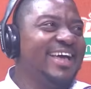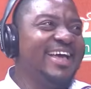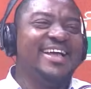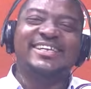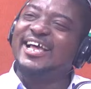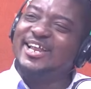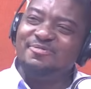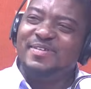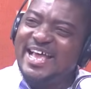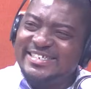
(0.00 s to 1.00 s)
Hey,
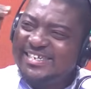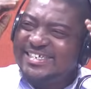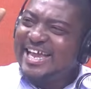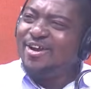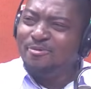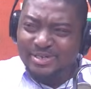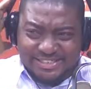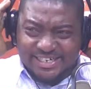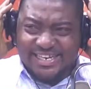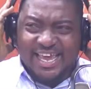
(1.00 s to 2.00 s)
this is no
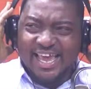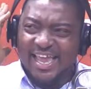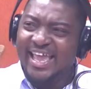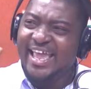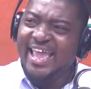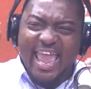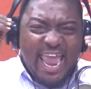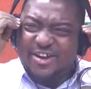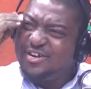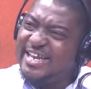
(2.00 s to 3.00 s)
much in there.
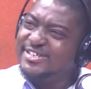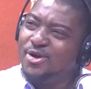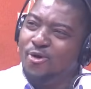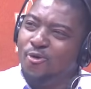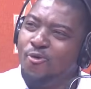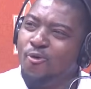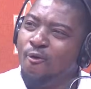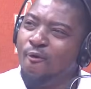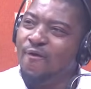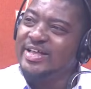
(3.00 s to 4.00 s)
Hey, crazy
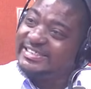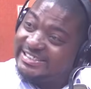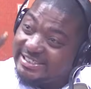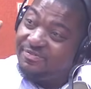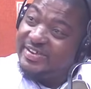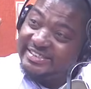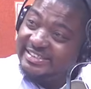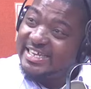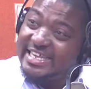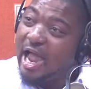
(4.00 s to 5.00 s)

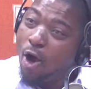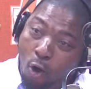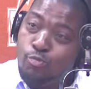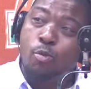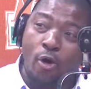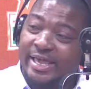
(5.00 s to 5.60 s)
17-year-old boy.